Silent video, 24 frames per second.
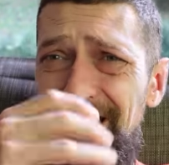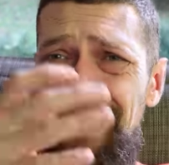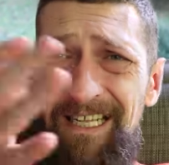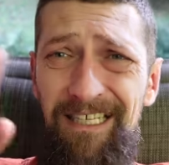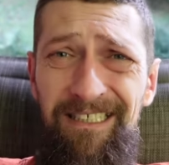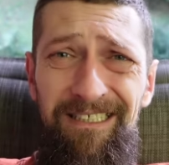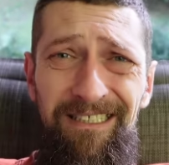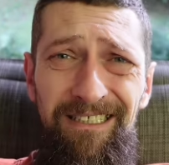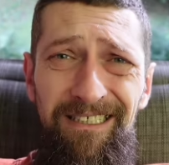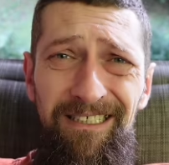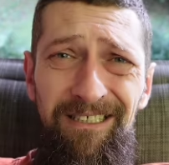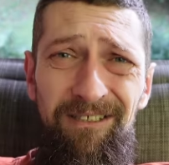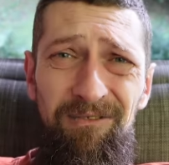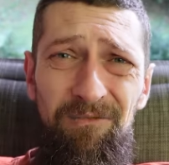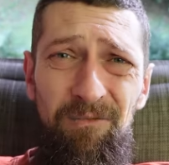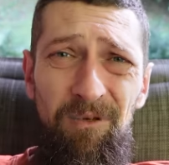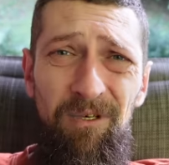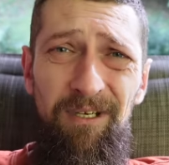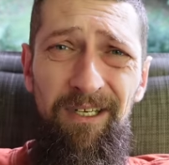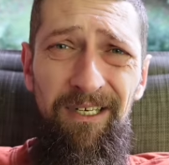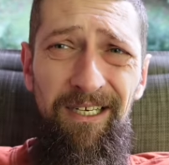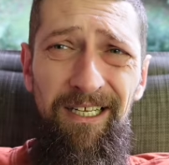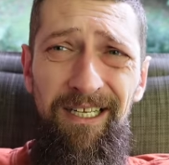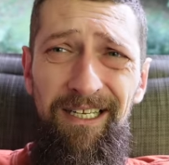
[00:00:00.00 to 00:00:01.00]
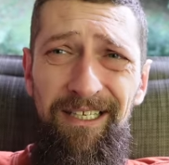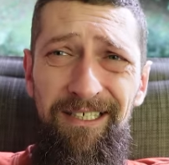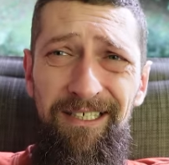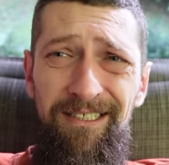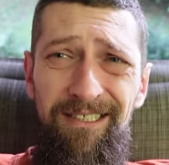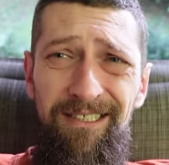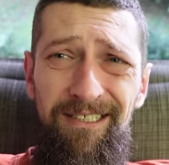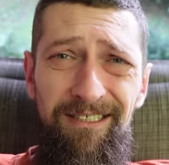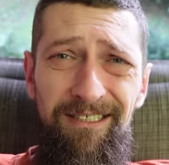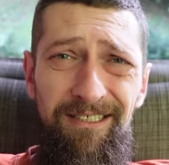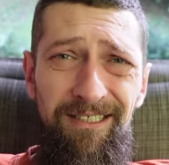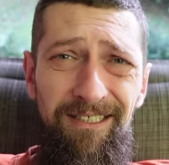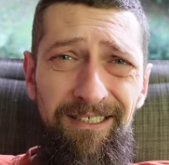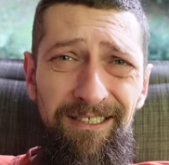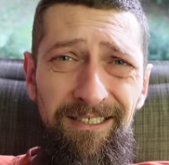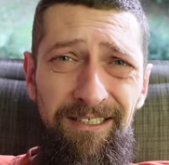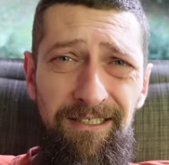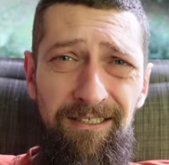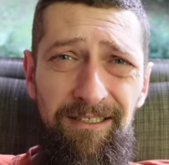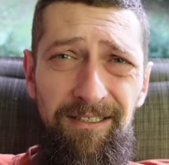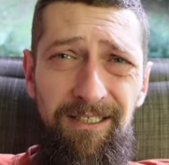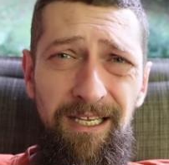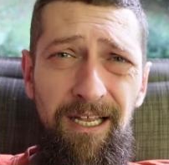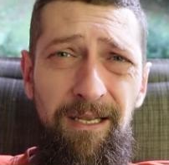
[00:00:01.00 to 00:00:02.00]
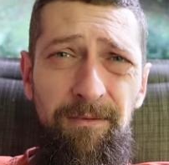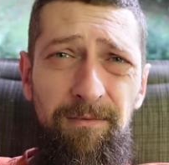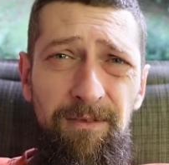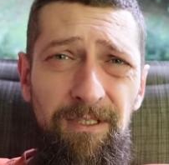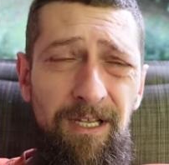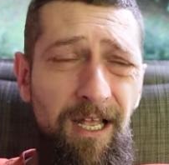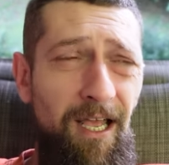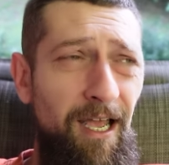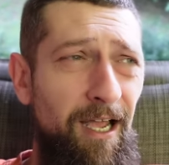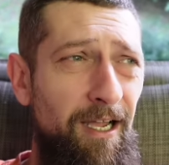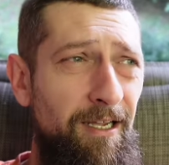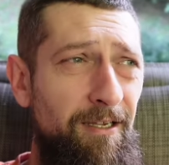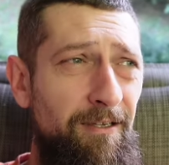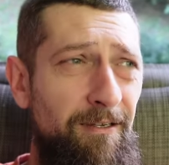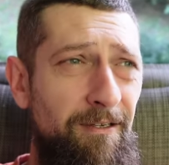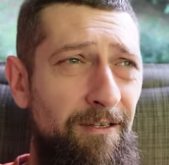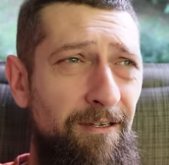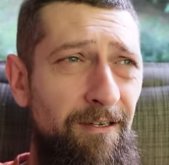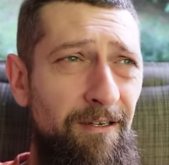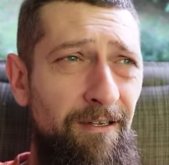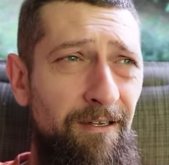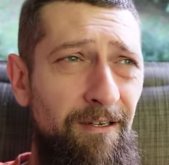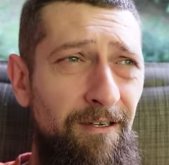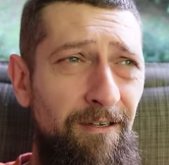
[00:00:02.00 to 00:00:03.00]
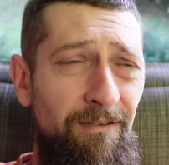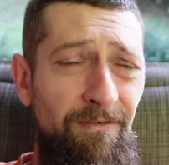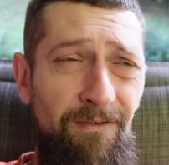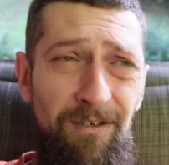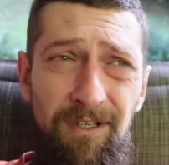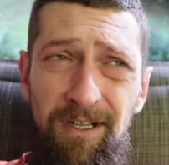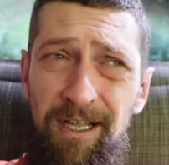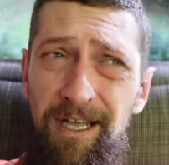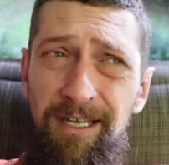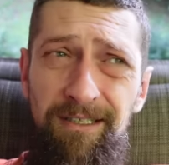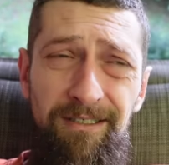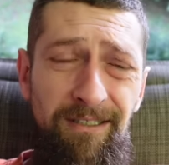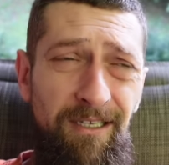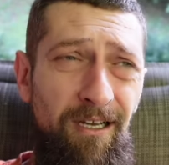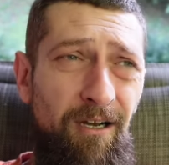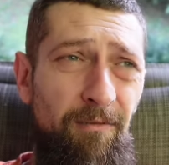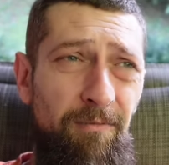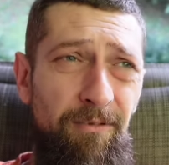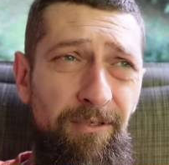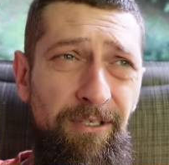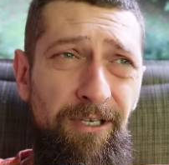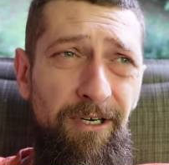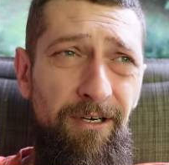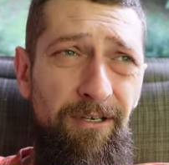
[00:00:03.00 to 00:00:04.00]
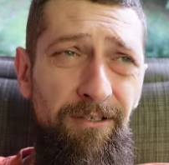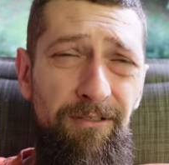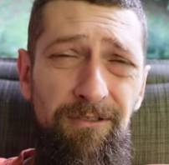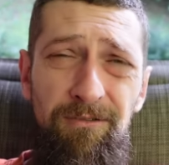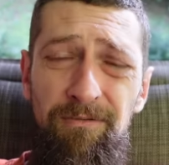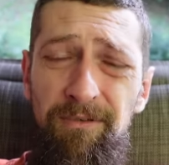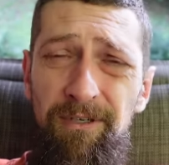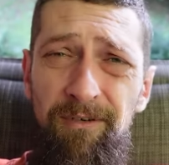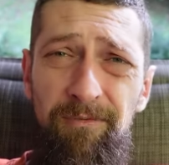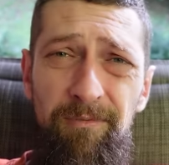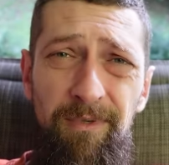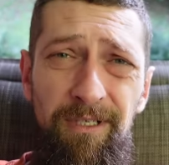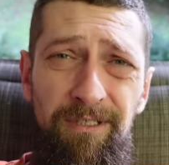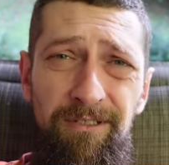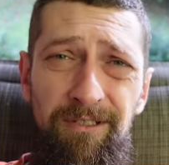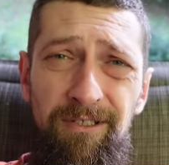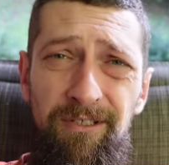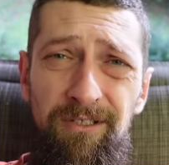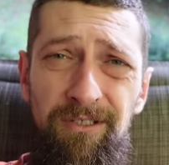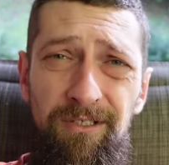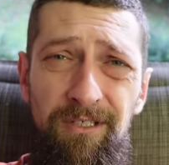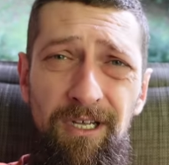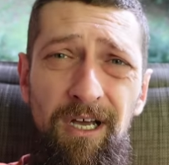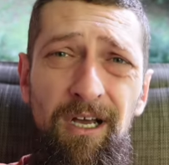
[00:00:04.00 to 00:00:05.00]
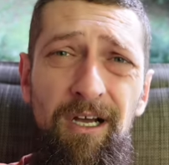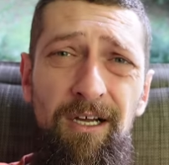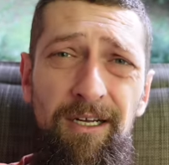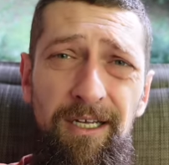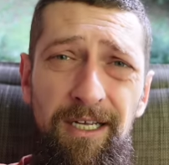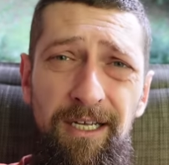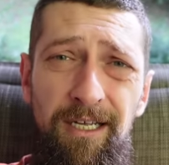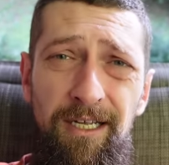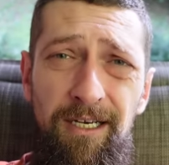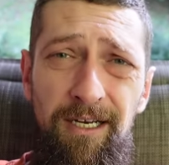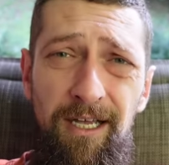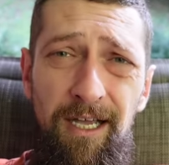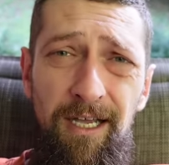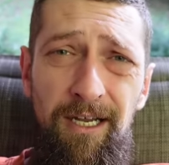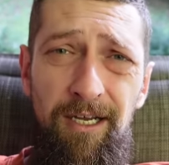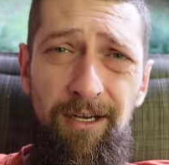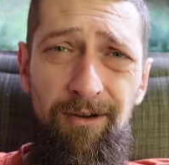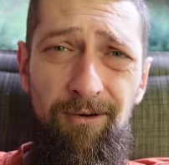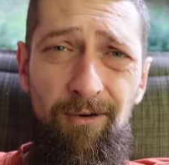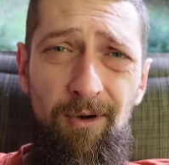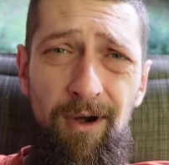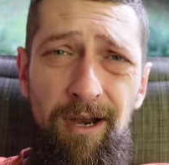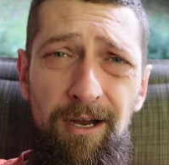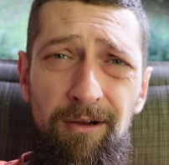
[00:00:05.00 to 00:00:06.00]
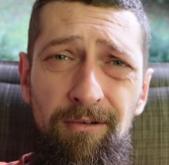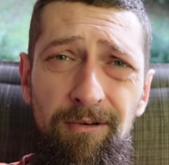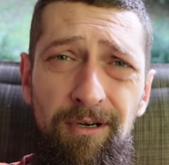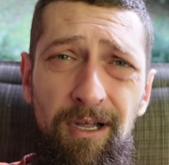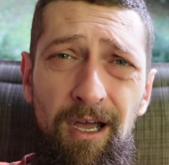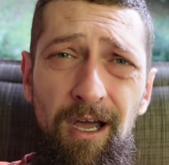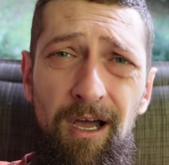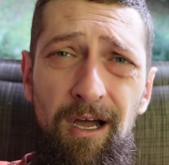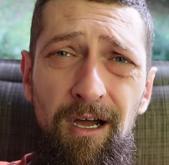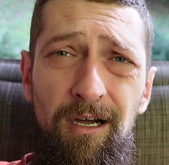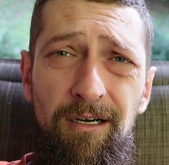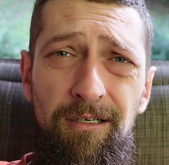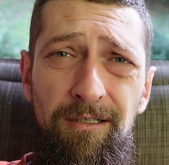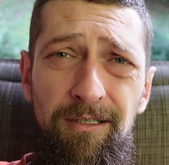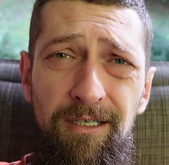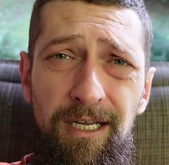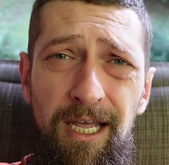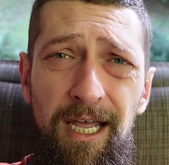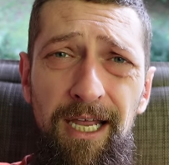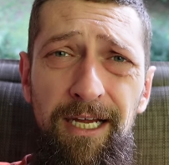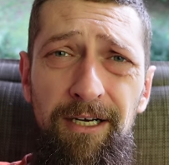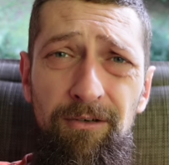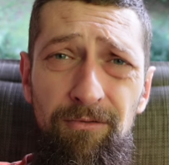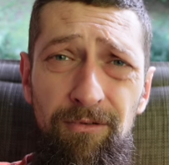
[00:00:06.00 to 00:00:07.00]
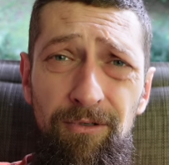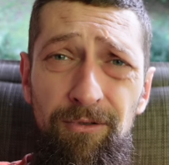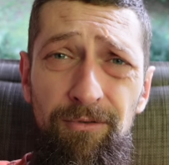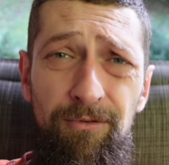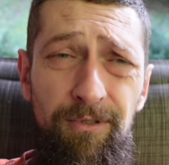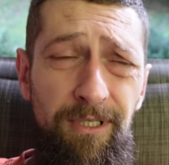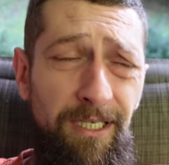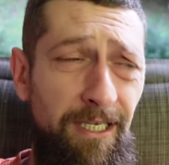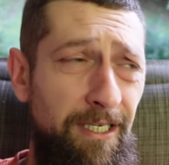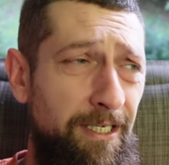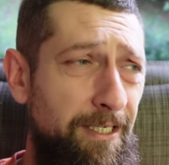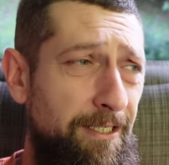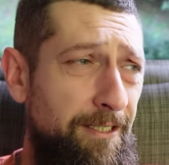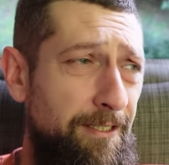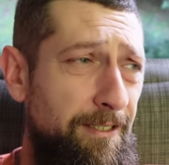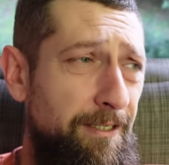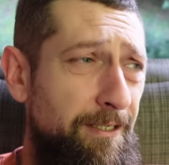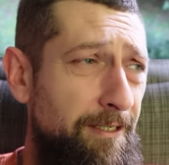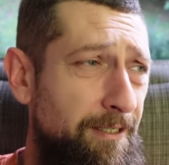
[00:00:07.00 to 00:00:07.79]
it's just what it is. It just seems like the last couple years we have been stuck in a Groundhog Day routine.